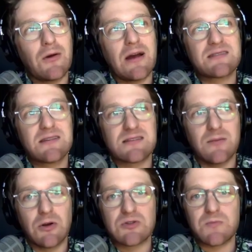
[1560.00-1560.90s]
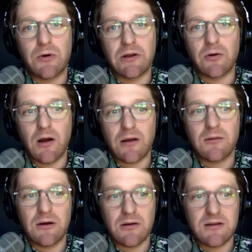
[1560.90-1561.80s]
asking someone who's pretty neurotic
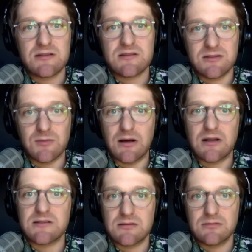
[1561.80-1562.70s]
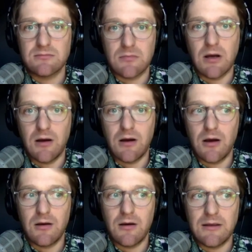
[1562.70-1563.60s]
about all this, to be honest.
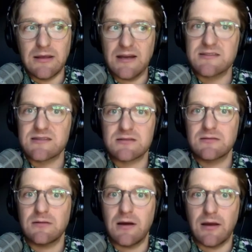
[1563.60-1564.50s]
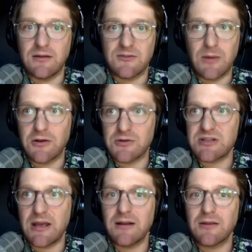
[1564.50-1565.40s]
Yes, is my
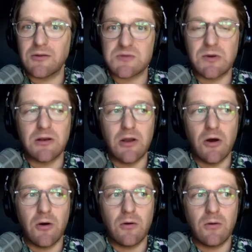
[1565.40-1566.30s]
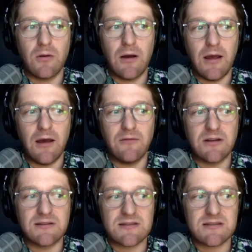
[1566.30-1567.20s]
understanding. There's been no
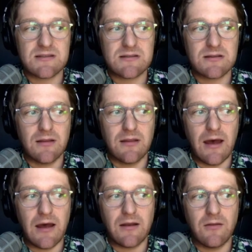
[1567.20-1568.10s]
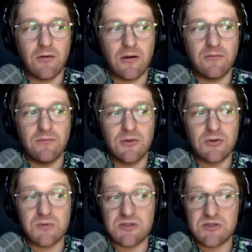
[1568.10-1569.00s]
evidence that
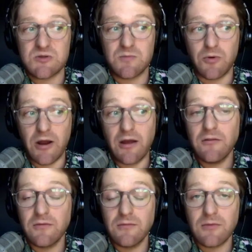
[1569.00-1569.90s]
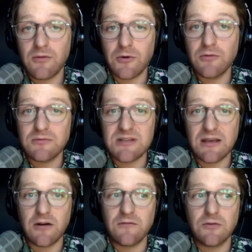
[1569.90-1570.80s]
there's been spread through
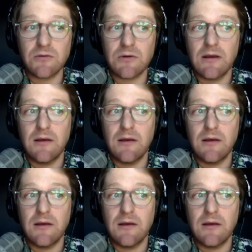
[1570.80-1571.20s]
takeout food.